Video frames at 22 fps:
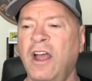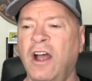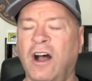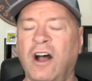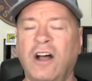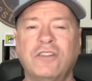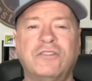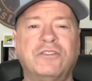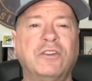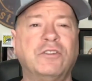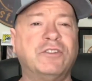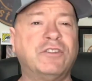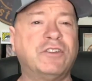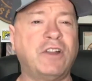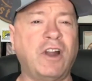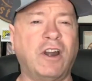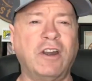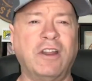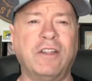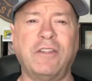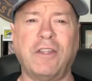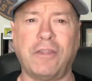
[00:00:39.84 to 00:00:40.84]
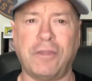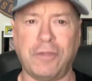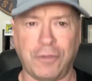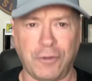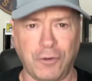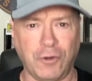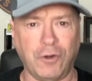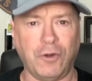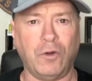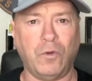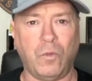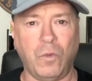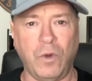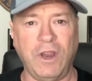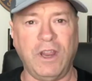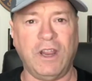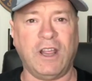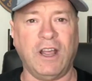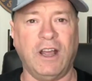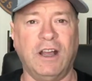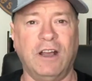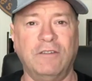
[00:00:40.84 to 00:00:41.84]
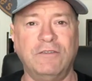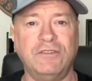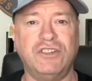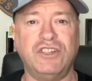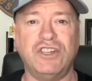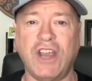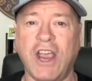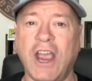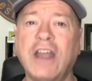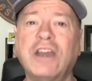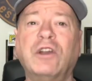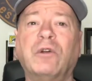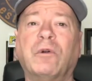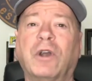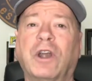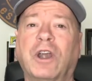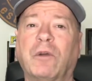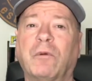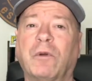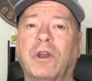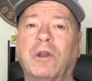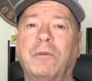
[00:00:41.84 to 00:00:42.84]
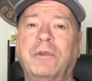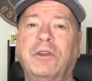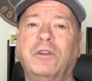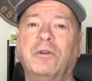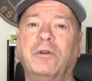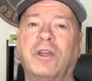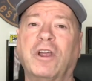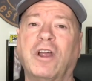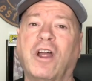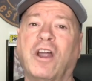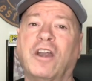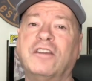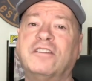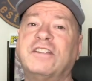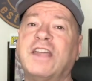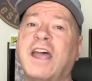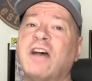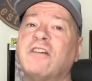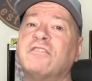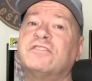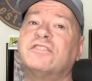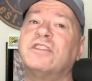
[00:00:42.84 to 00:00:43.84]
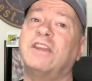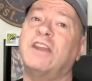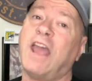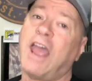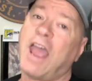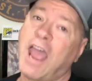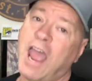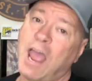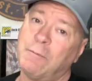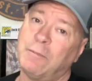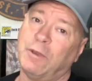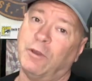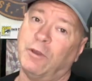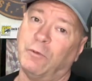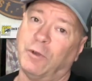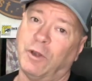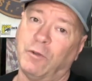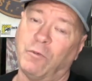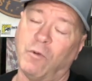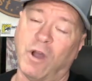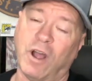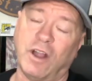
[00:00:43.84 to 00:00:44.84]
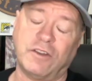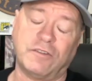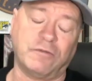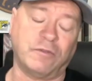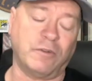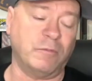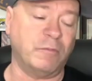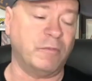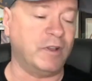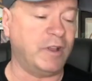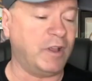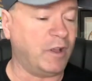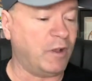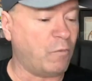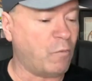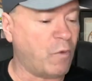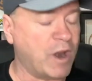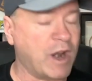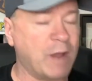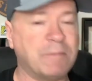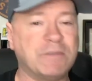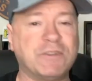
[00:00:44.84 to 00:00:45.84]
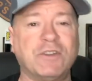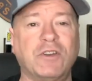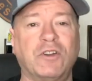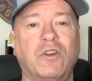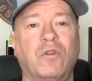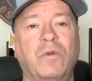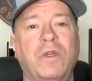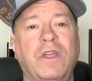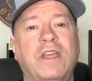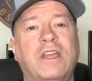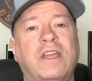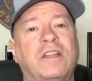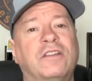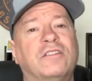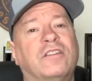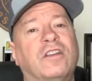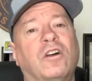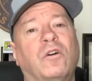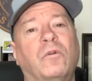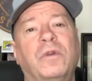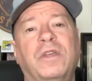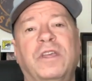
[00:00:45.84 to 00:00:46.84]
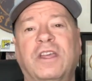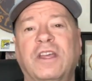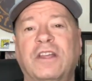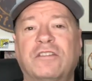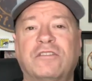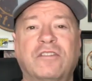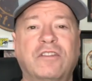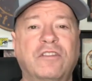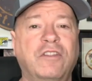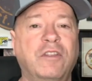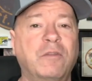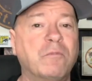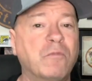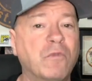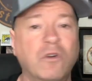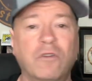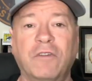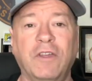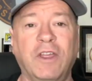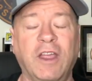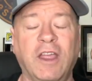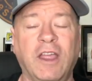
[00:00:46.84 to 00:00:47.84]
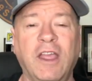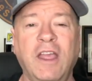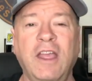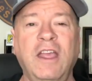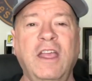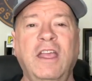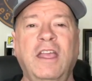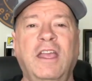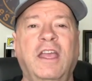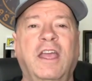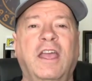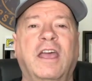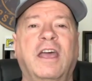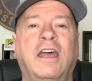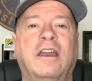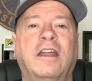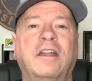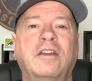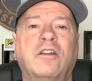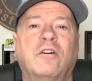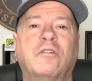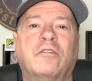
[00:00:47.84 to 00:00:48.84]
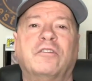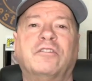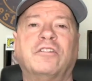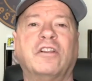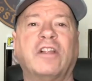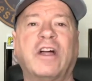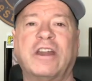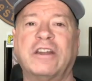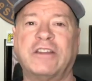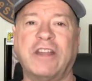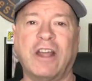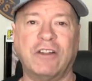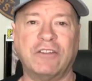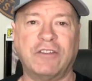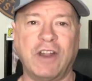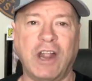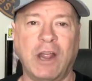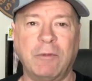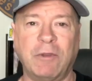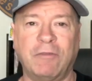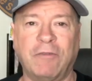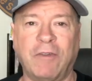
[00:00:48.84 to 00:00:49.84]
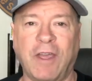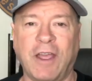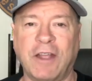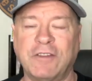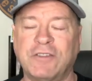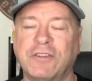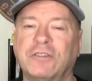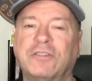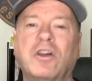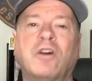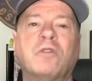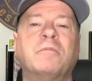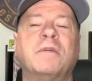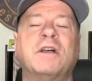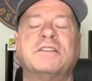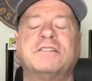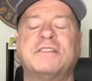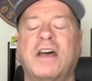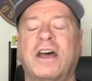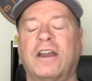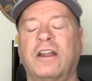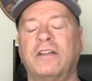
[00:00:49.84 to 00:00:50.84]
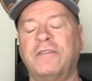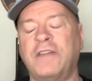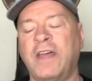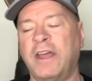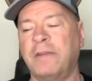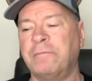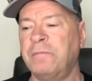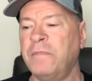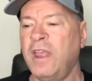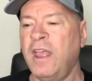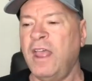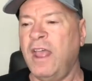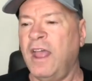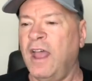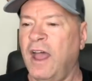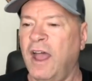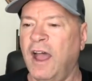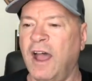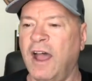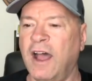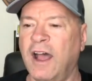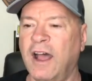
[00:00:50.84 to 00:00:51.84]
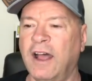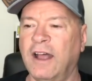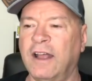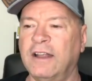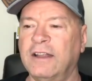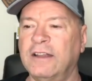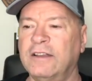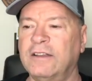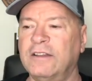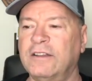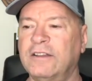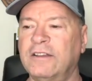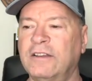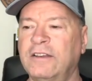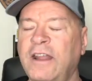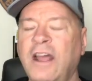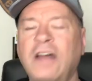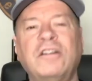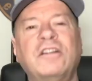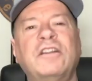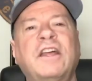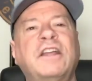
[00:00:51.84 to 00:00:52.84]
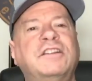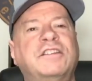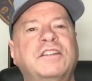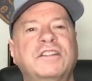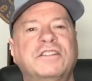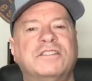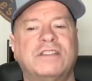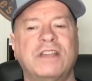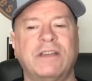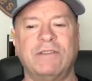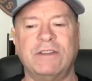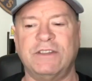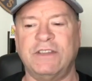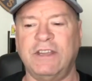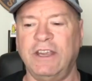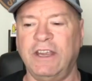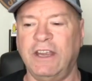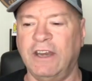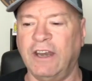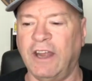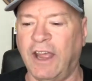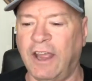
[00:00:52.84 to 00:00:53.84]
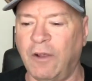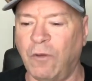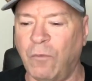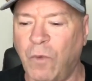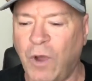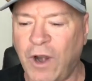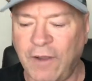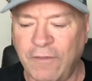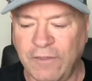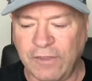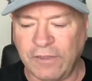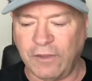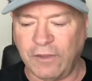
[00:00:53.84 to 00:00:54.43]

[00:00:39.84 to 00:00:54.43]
Also, starting the third week of January, we're going to be doing our Downton Abbey rewatch from one episode a week until we get to the movie. And I know there's a lot of Downton Abbey fans, so don't miss out on that. Uh, now to 1917. I, what I